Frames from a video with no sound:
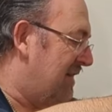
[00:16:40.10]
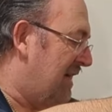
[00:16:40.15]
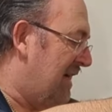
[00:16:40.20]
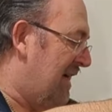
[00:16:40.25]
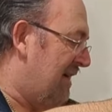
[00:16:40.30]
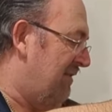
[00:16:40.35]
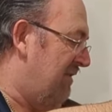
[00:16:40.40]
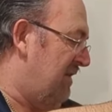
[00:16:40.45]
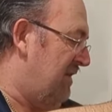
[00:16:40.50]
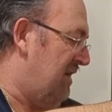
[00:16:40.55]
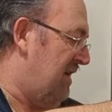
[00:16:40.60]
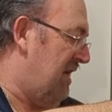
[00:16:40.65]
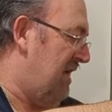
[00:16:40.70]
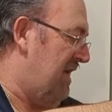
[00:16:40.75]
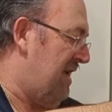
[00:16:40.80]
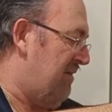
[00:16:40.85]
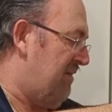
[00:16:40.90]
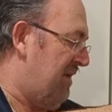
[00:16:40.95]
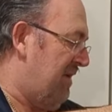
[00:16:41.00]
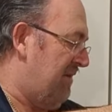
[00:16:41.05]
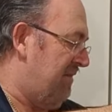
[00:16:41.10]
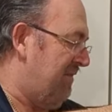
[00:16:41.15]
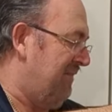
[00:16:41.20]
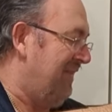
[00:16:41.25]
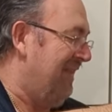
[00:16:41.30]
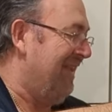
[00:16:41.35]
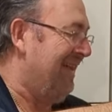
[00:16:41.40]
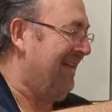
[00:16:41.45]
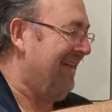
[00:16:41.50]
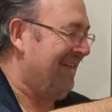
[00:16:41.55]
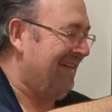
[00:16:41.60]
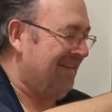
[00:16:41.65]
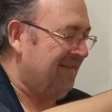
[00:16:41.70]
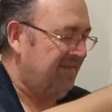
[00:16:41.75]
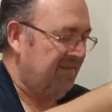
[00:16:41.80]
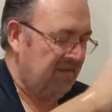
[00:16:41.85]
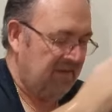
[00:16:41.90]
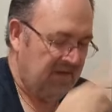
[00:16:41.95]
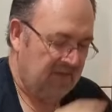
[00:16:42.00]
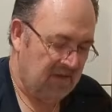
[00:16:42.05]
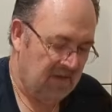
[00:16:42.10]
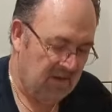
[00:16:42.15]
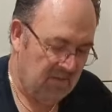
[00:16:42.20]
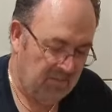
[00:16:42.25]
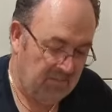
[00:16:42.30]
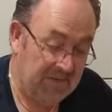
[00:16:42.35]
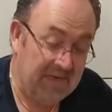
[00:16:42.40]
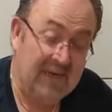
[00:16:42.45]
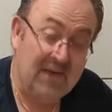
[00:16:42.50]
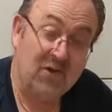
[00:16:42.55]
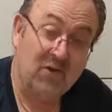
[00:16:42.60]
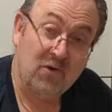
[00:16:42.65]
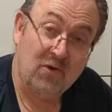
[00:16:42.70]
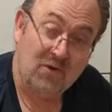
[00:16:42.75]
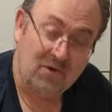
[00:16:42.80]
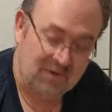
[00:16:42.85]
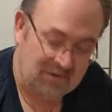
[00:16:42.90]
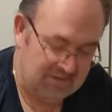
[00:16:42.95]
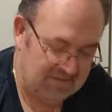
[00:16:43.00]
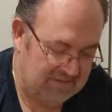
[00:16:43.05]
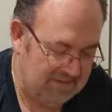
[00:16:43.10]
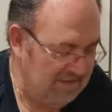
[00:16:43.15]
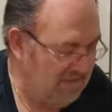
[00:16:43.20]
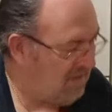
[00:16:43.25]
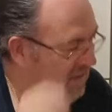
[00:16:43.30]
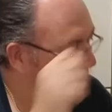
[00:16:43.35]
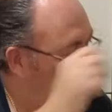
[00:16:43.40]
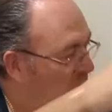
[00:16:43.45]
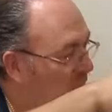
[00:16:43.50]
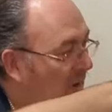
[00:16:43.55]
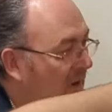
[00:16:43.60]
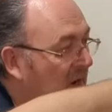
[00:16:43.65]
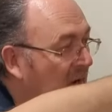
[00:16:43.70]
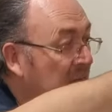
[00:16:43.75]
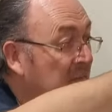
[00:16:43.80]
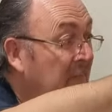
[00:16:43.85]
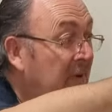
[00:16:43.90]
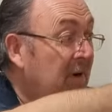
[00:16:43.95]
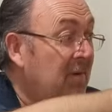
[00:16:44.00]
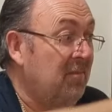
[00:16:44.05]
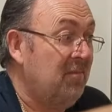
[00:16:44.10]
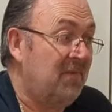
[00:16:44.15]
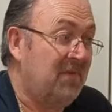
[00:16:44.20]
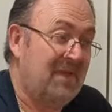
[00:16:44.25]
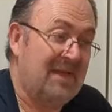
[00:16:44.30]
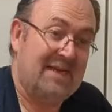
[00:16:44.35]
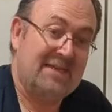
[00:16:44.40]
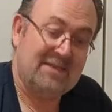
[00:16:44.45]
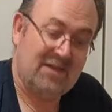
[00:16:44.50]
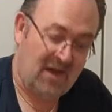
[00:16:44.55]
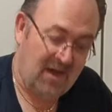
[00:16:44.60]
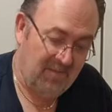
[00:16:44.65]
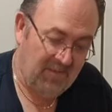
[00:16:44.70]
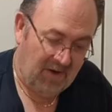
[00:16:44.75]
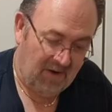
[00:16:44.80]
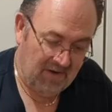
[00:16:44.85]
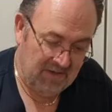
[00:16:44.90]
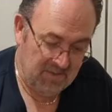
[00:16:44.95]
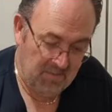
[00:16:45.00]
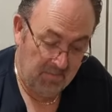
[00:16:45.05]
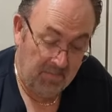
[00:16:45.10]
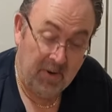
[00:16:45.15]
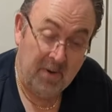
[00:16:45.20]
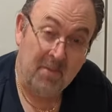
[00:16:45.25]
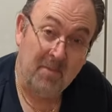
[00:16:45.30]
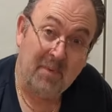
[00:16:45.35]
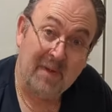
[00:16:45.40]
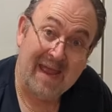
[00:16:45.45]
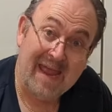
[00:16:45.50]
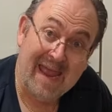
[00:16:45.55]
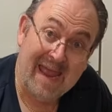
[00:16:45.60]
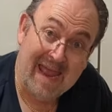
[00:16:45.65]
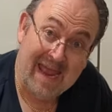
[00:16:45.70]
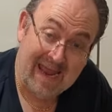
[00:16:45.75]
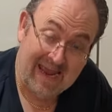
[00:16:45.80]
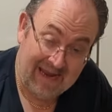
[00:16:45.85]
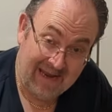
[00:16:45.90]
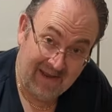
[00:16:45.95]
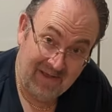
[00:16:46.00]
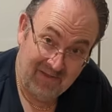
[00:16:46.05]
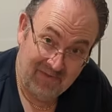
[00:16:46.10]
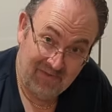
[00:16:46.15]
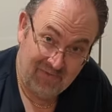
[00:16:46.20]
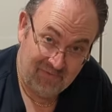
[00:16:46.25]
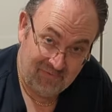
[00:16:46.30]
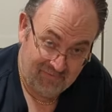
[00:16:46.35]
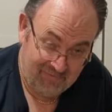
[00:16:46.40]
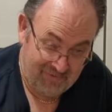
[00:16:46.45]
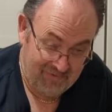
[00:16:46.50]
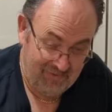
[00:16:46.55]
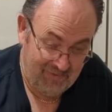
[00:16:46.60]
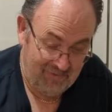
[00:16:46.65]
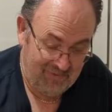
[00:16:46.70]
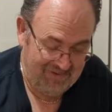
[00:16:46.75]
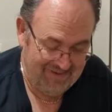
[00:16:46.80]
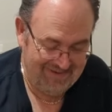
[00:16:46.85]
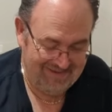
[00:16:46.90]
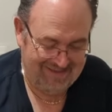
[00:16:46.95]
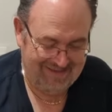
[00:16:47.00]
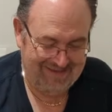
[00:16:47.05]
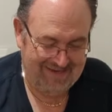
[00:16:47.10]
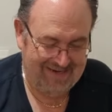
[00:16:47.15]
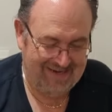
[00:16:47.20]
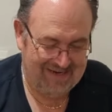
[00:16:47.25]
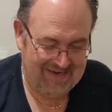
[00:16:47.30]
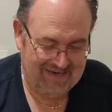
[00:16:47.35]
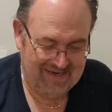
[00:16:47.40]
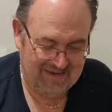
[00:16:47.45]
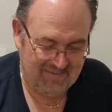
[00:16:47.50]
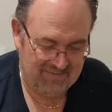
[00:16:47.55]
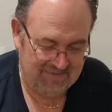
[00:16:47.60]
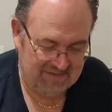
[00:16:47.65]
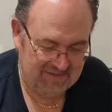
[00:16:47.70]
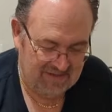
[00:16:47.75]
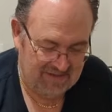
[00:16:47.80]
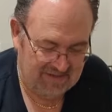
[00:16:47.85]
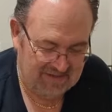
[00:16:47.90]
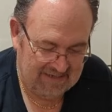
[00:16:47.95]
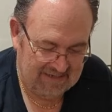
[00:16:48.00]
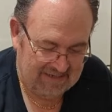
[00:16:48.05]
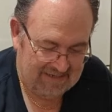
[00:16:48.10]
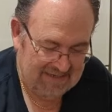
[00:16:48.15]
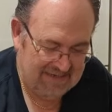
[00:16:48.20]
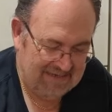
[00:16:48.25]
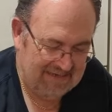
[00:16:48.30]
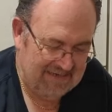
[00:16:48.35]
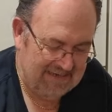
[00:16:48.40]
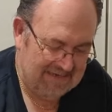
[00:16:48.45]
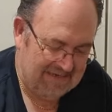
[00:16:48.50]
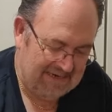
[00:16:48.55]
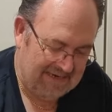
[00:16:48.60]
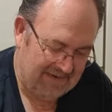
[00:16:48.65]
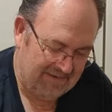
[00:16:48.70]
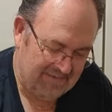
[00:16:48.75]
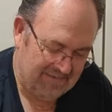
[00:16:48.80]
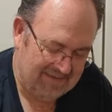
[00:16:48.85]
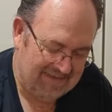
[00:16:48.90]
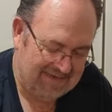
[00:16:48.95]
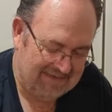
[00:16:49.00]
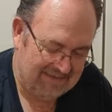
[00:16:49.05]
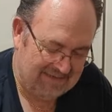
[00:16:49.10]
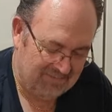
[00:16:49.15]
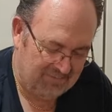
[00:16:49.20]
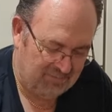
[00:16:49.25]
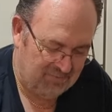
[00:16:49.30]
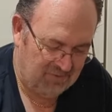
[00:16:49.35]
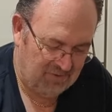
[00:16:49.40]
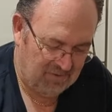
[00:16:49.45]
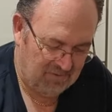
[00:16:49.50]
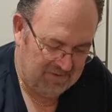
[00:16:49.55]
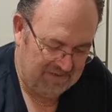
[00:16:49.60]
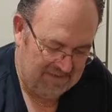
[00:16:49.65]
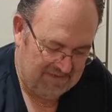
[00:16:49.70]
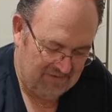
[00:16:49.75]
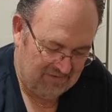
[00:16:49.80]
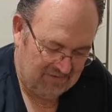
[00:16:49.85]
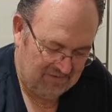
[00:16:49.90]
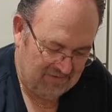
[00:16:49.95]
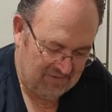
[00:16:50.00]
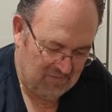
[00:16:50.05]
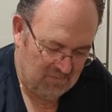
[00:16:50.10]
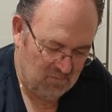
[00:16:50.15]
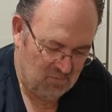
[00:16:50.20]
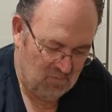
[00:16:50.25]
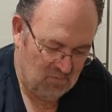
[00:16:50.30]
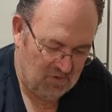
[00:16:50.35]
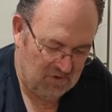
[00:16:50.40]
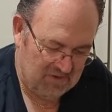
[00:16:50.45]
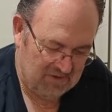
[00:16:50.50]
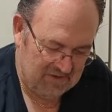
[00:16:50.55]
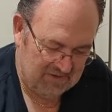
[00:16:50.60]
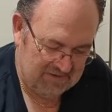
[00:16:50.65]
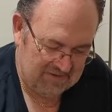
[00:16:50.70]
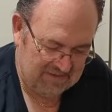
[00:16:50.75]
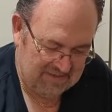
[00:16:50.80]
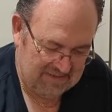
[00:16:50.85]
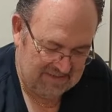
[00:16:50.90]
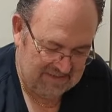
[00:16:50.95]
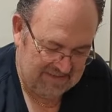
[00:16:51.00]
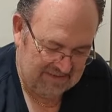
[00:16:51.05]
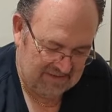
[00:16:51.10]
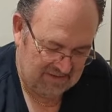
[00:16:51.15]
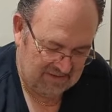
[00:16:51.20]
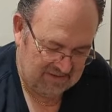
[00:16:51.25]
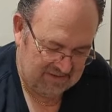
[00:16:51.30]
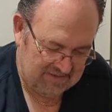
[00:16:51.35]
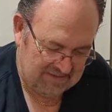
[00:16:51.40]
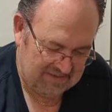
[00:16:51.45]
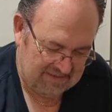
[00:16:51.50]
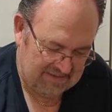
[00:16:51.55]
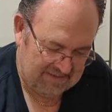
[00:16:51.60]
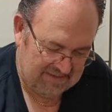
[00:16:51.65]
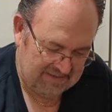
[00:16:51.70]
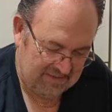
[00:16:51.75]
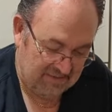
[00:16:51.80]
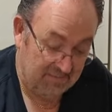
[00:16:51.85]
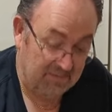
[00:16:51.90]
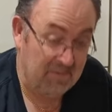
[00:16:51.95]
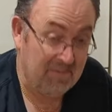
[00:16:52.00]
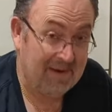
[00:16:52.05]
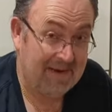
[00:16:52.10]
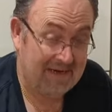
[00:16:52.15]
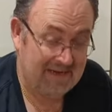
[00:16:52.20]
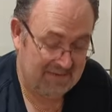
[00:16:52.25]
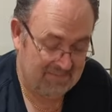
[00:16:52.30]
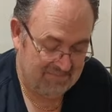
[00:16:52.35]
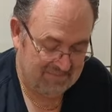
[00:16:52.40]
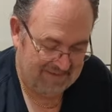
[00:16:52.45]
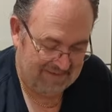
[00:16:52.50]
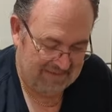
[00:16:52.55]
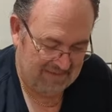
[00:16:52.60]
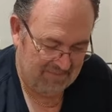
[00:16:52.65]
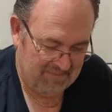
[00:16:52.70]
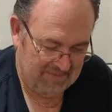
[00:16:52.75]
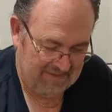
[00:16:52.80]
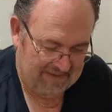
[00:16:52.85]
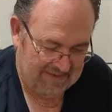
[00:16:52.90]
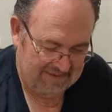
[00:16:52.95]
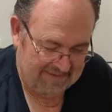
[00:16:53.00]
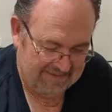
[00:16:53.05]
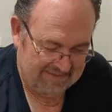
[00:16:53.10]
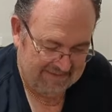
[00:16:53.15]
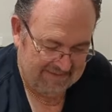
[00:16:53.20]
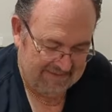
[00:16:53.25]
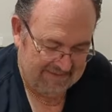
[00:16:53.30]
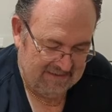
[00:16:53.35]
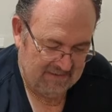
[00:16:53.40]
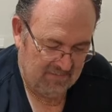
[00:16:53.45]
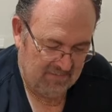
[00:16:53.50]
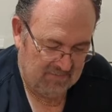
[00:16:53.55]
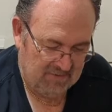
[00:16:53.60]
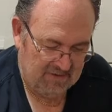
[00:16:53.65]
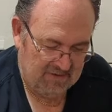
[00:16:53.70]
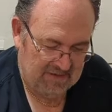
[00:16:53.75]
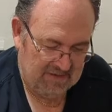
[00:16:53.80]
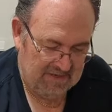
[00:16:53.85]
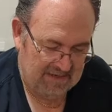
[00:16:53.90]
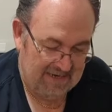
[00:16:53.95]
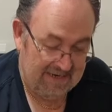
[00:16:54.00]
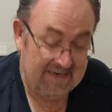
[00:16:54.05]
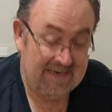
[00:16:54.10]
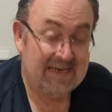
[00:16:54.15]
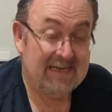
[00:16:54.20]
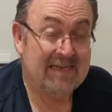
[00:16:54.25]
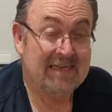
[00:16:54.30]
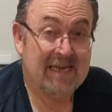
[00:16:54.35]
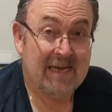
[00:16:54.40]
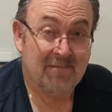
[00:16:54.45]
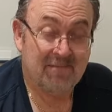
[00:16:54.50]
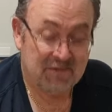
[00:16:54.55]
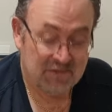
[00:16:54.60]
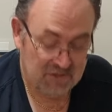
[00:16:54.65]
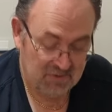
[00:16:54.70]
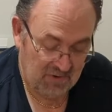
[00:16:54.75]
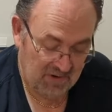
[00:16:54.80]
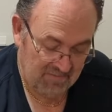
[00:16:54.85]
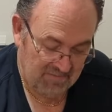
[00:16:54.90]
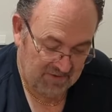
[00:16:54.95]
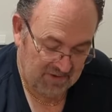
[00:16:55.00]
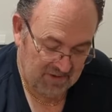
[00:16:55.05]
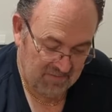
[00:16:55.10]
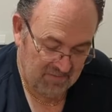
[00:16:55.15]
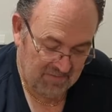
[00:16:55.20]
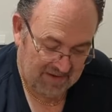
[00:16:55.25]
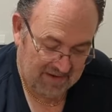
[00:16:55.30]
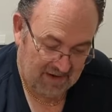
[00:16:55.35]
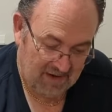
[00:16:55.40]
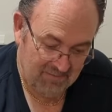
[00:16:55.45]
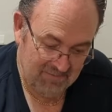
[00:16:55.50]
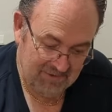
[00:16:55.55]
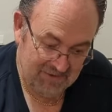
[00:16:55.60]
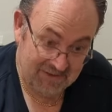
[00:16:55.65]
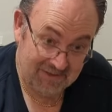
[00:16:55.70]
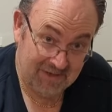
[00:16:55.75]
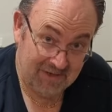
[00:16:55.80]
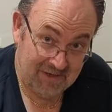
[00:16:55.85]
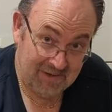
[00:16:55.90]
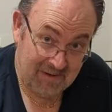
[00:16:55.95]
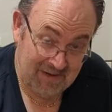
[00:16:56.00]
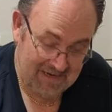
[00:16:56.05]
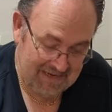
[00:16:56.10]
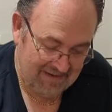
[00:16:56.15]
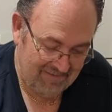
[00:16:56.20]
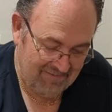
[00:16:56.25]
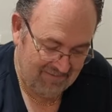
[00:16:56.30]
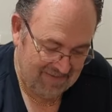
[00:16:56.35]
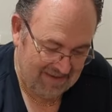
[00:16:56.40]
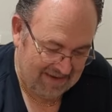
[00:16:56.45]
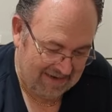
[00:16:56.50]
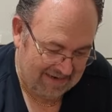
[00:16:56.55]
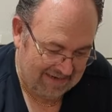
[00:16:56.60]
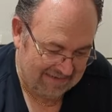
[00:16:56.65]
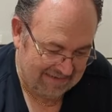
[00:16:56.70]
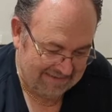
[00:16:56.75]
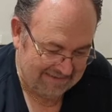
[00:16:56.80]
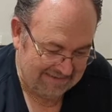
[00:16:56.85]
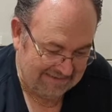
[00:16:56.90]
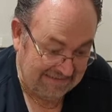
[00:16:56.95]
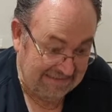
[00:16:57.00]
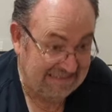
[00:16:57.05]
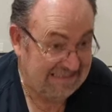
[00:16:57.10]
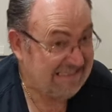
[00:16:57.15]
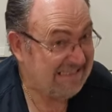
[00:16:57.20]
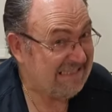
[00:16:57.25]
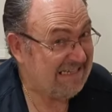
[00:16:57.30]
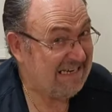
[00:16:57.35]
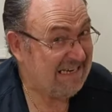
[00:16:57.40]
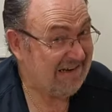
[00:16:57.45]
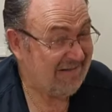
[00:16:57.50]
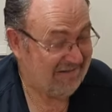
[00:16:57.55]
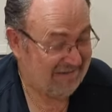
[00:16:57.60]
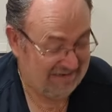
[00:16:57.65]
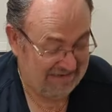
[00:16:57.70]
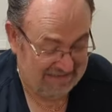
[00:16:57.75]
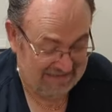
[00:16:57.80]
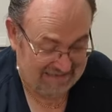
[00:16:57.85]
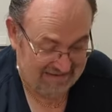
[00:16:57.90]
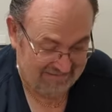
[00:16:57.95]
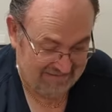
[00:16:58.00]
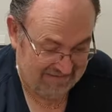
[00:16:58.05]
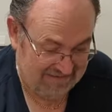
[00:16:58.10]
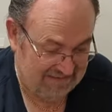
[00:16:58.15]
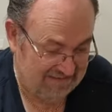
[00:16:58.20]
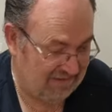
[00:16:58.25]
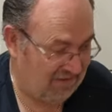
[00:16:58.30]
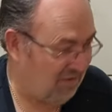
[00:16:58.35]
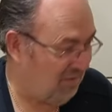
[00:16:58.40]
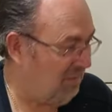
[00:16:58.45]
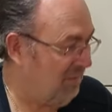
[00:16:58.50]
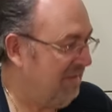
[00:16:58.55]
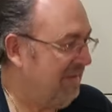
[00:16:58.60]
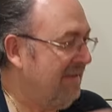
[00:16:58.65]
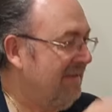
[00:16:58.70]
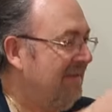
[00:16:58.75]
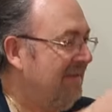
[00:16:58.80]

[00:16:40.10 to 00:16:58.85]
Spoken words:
I have a dilemma because when I pump this, I'm going to pump air through the cider. Now that's probably not the worst disaster, it could be bad in beer, but in an attempt to overcome that, I'm just going to leave that there, right there at the top.